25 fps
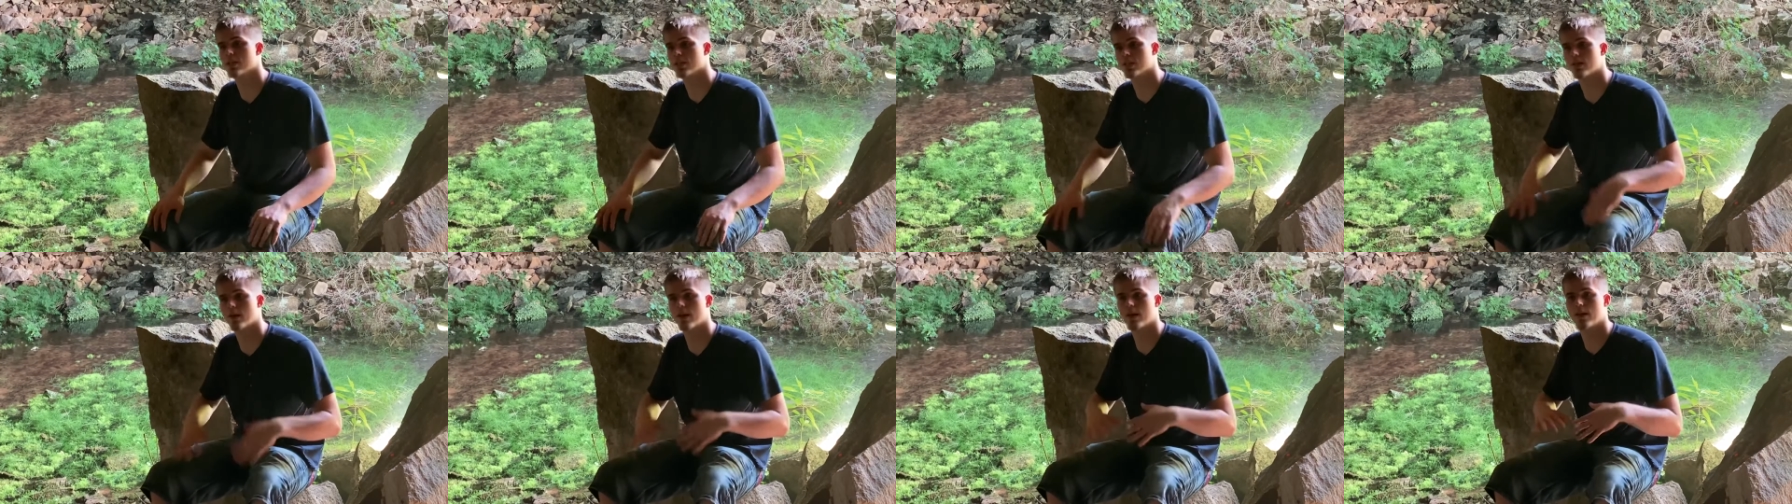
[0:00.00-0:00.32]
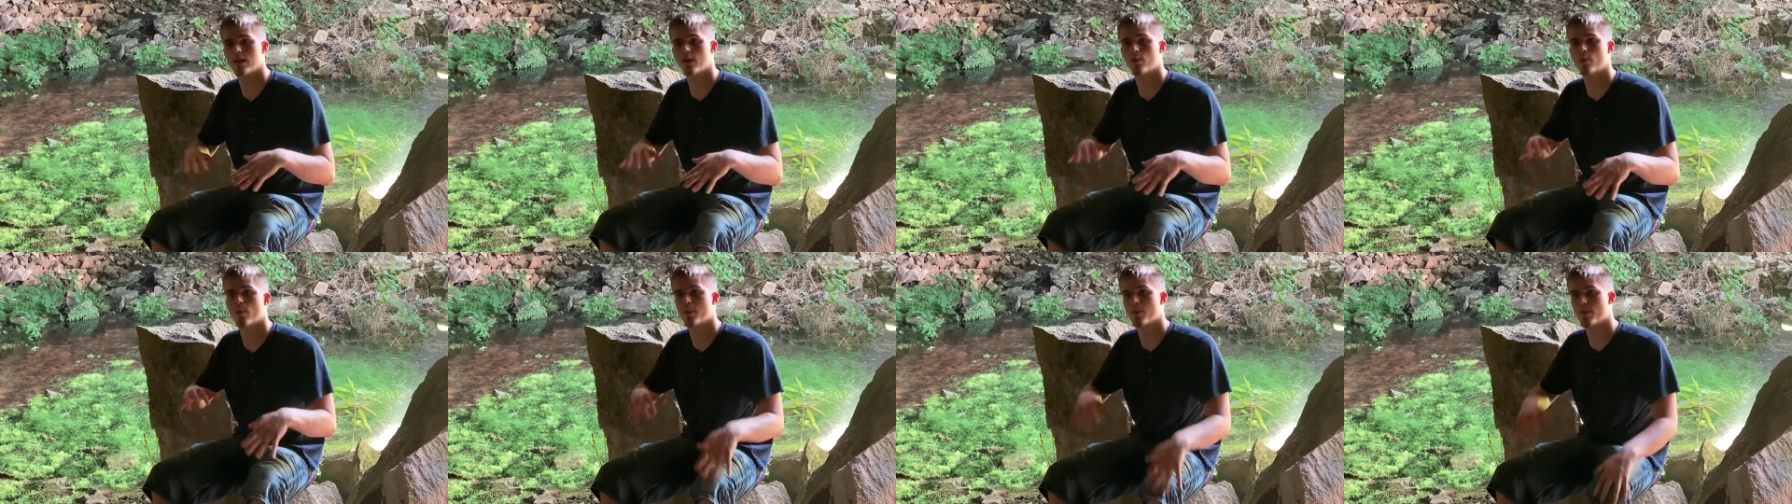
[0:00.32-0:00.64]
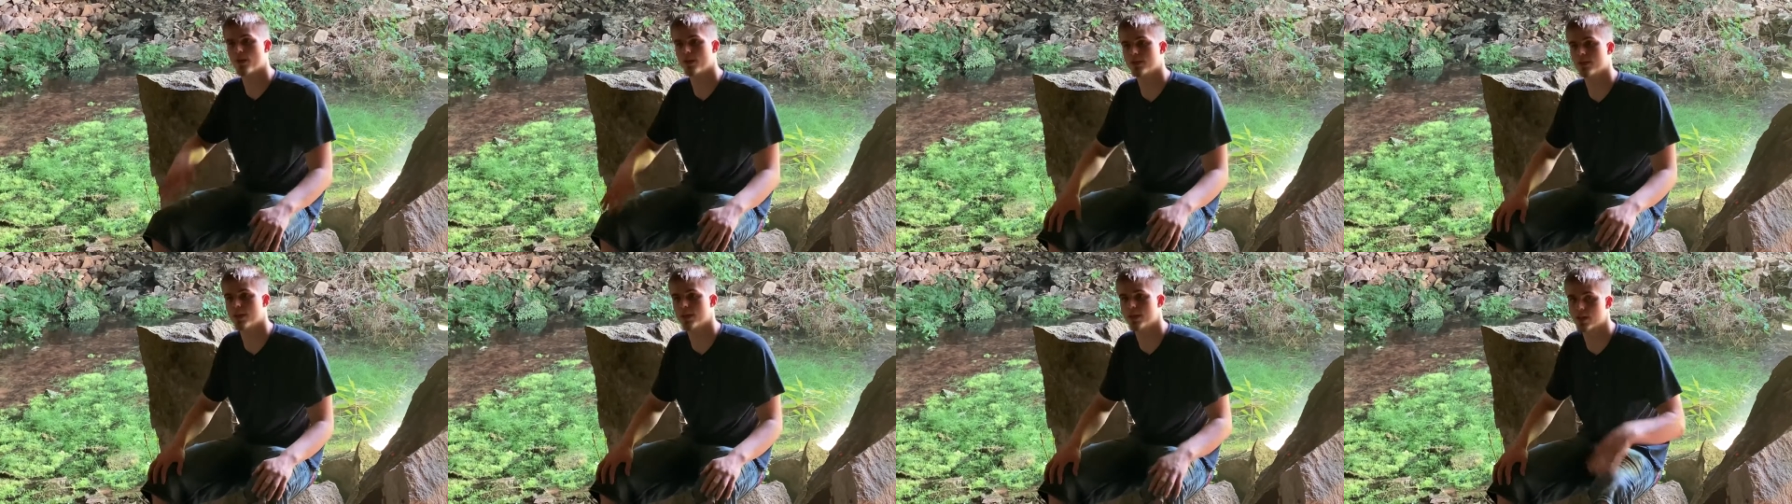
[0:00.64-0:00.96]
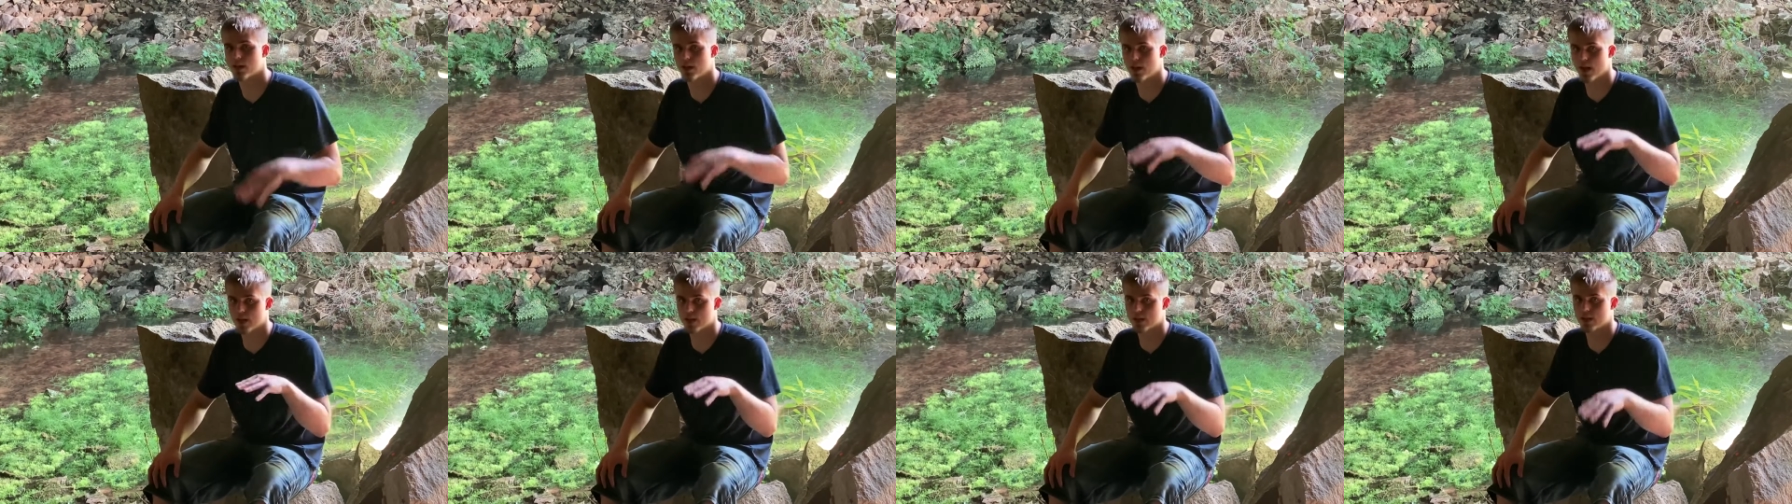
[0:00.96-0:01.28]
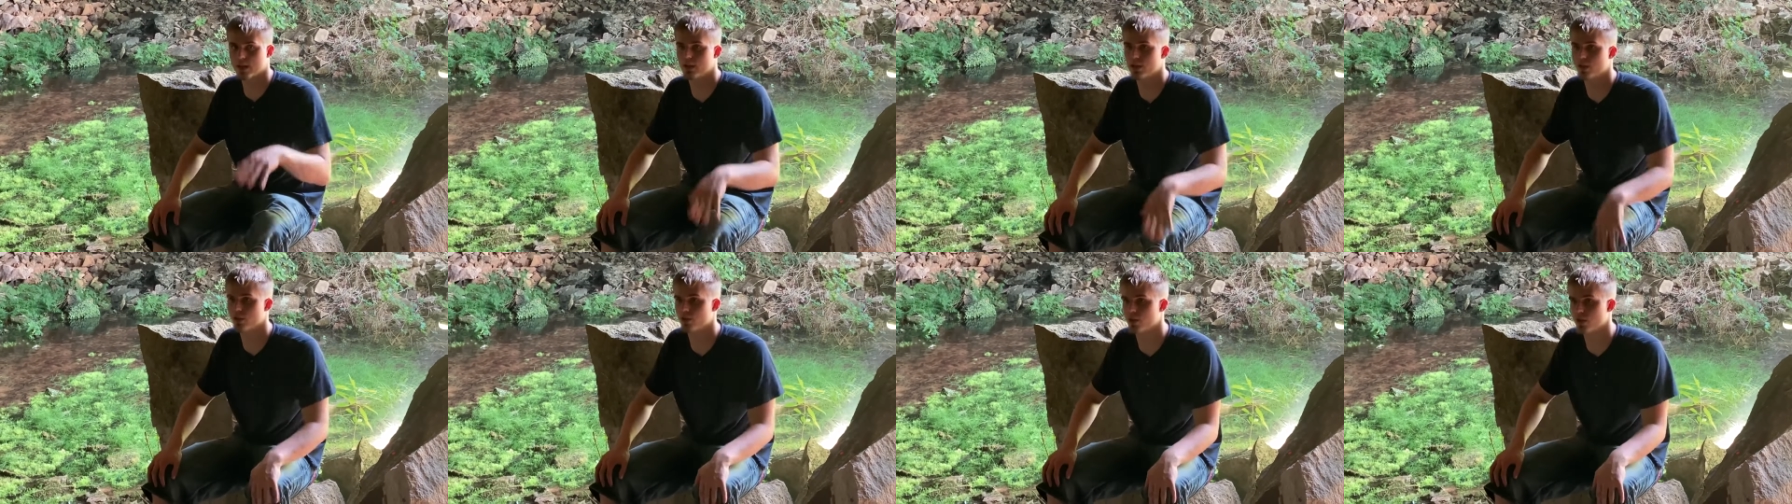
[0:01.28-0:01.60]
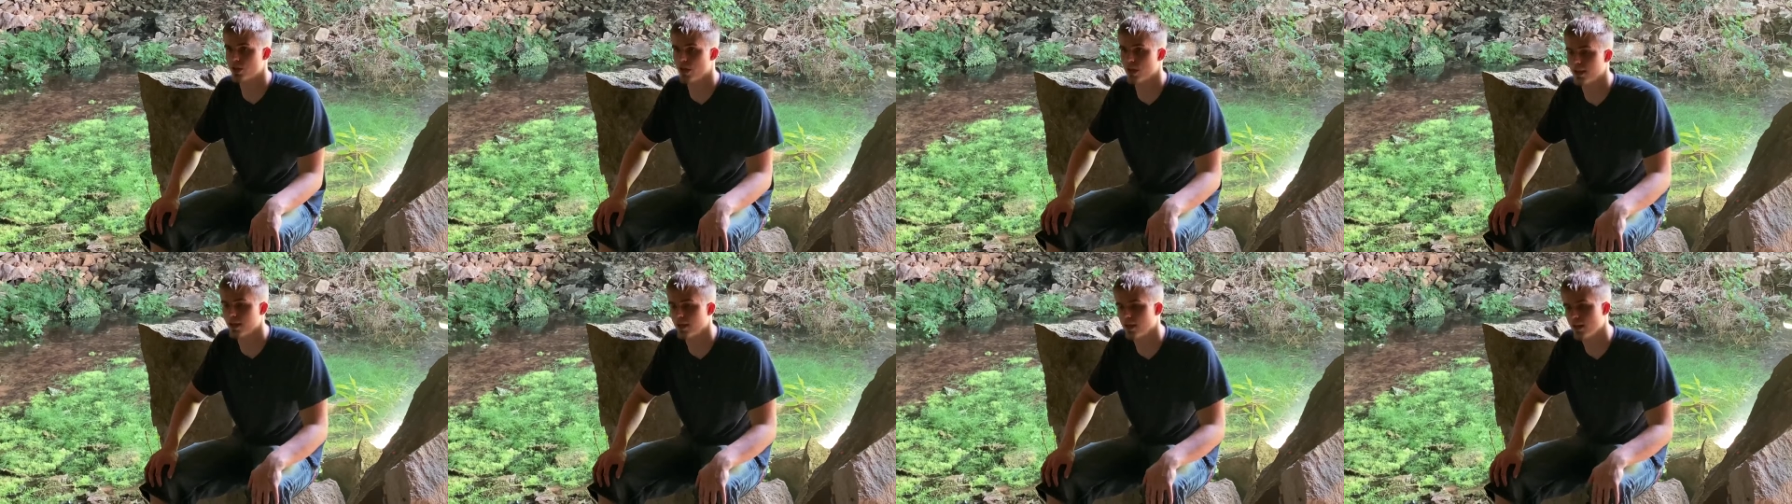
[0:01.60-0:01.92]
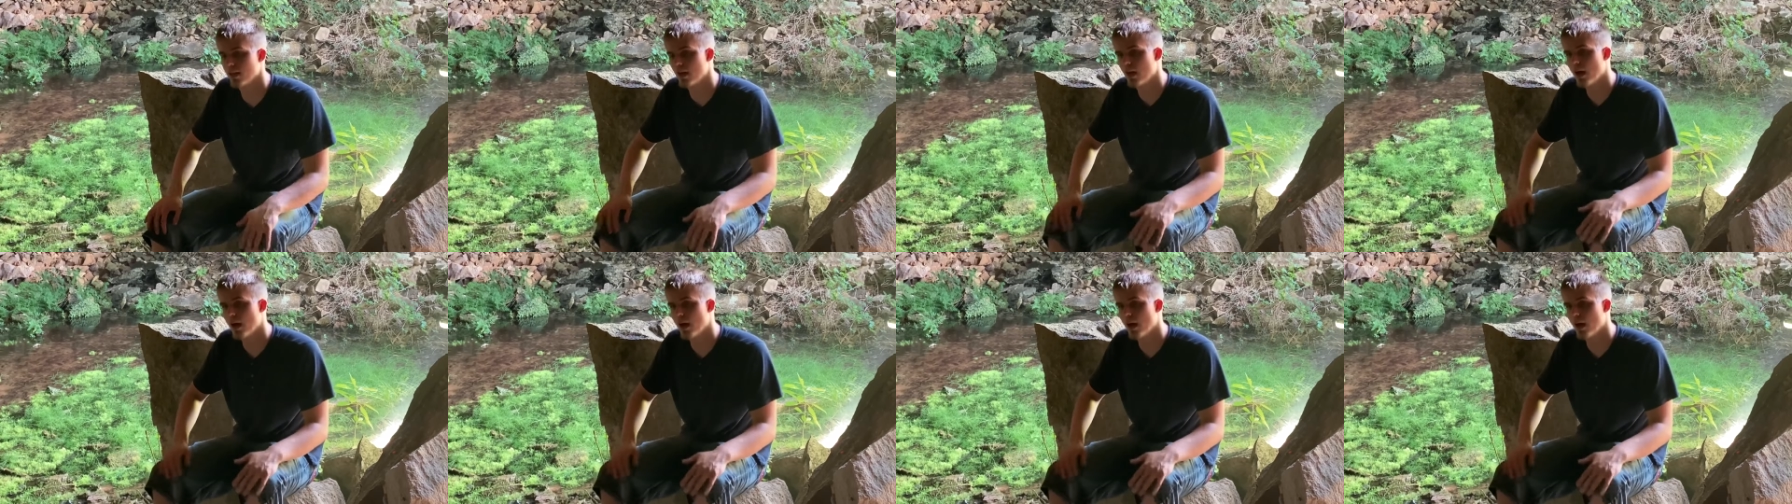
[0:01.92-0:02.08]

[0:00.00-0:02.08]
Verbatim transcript: so I had no memorization, actually no study.